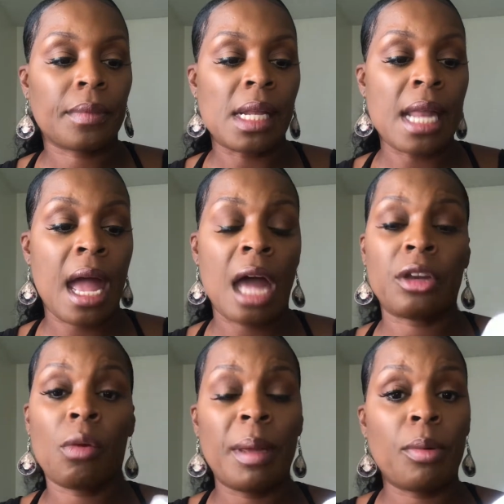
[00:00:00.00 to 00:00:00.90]
Now, I
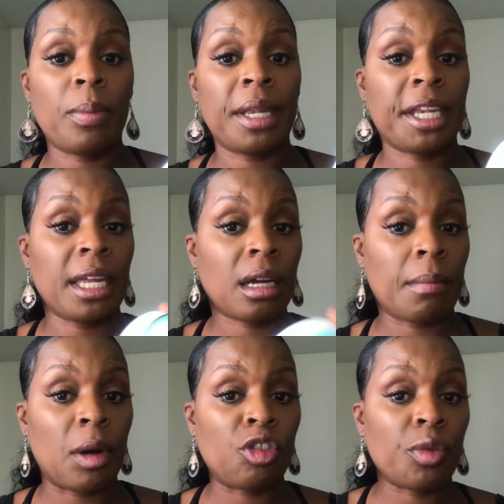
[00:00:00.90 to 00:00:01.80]
know people been seeing
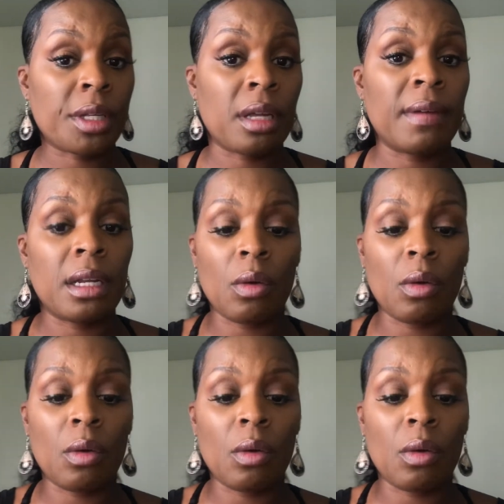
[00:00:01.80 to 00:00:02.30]
commercials of it